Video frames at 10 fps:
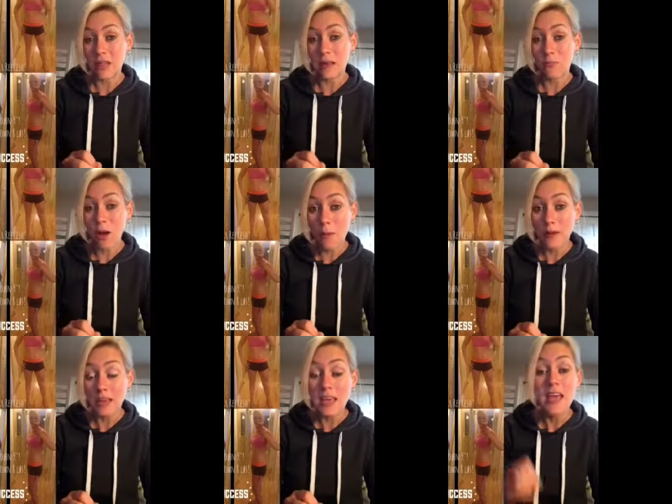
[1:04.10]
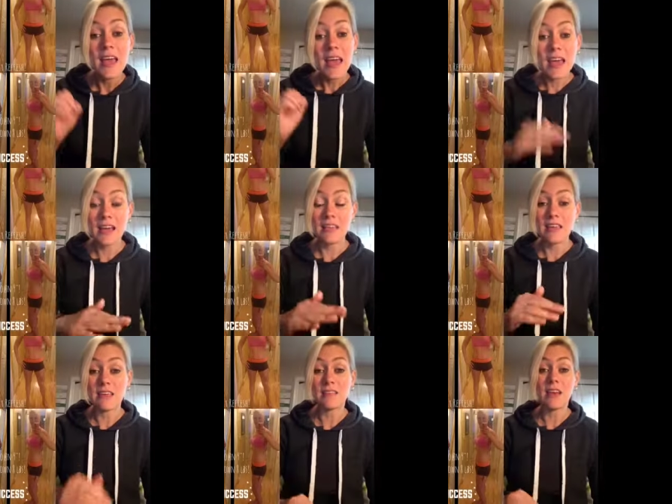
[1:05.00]
plan properly, and I
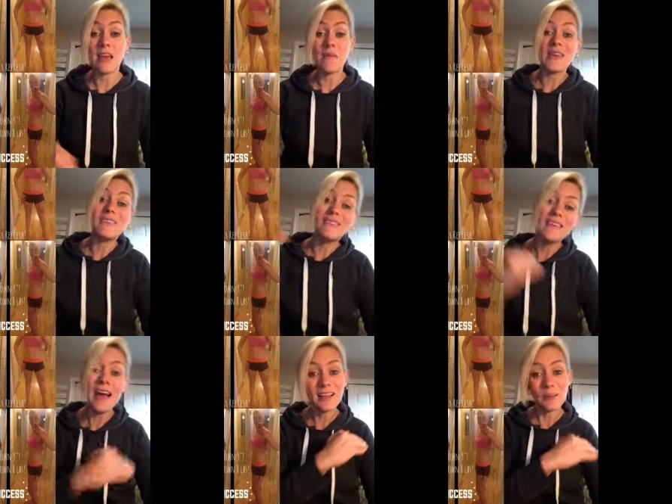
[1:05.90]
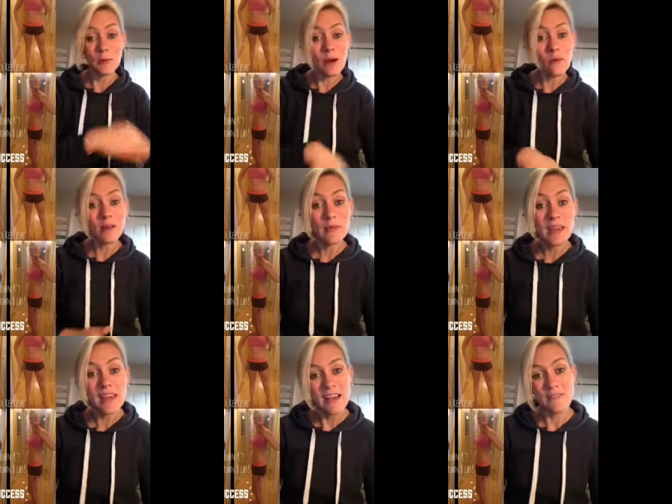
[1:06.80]
think it's going to get me exactly where I want to
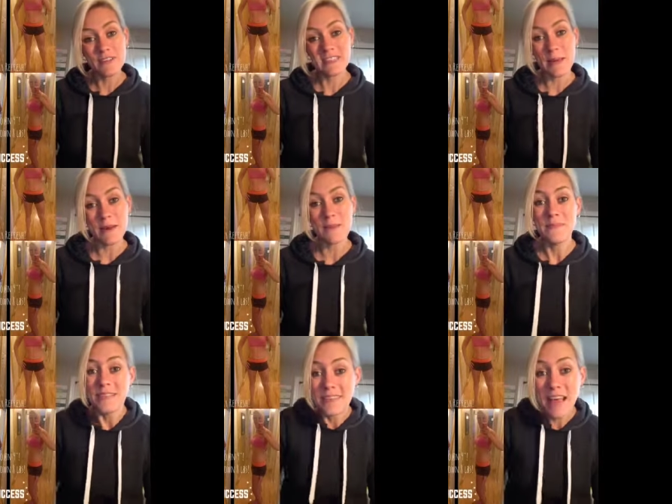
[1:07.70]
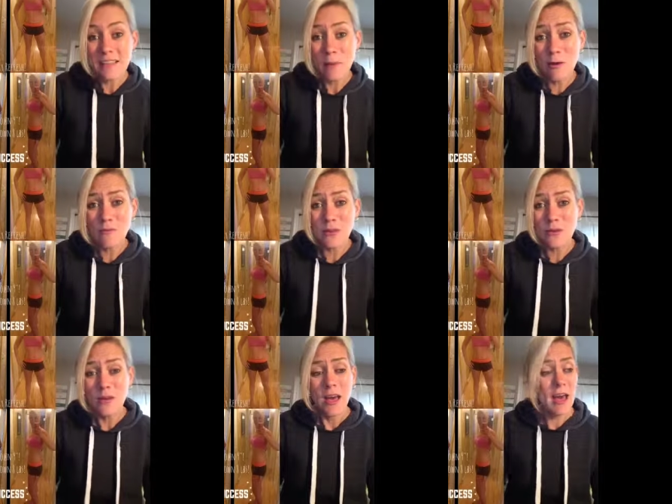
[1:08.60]
be for summer. So that's my
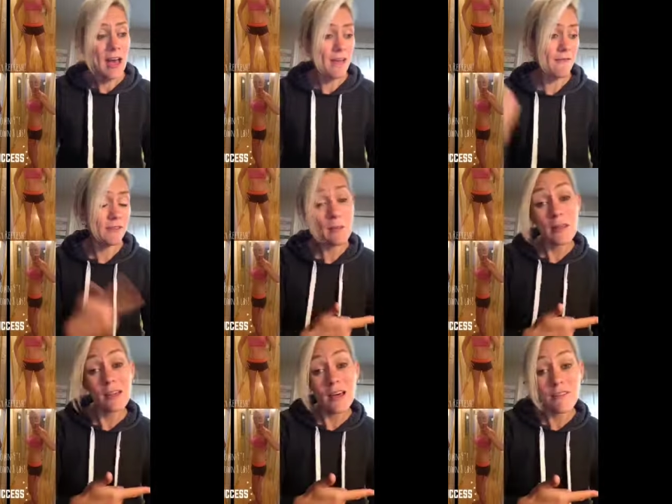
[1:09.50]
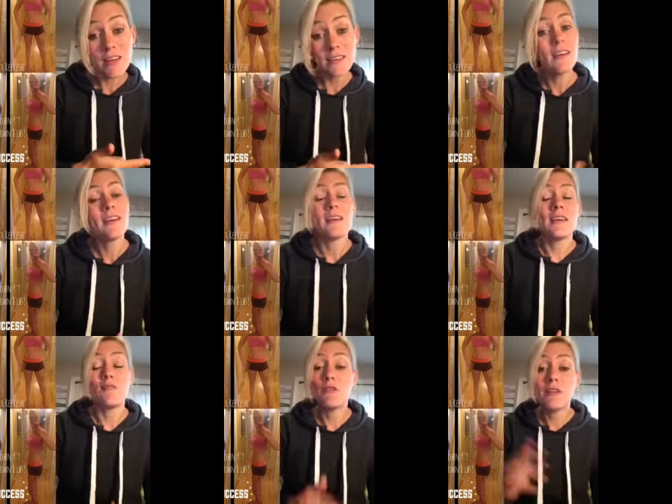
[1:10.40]
review. I flip and love it
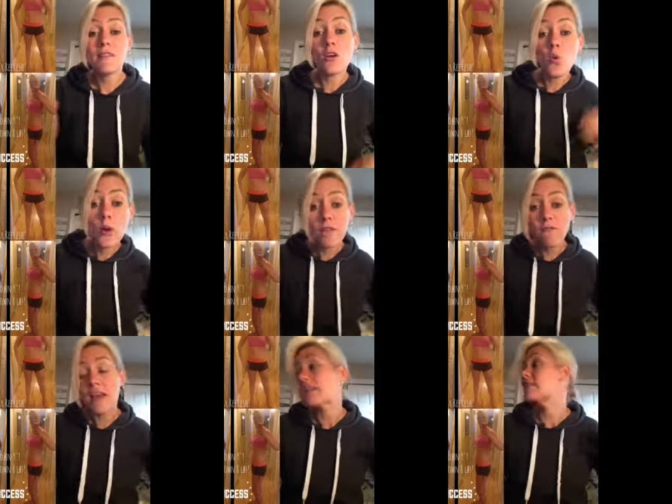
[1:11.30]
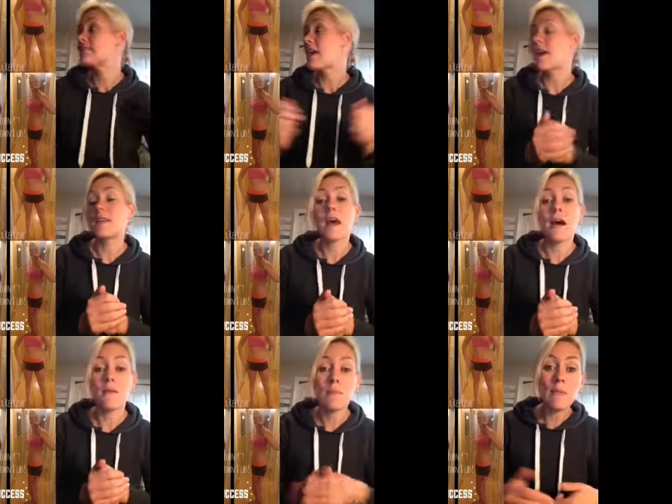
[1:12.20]
even if it is a quick fix and
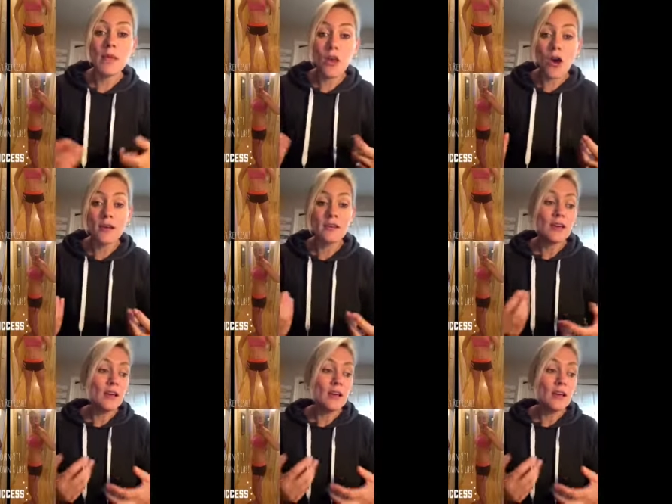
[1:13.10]
uh, maybe not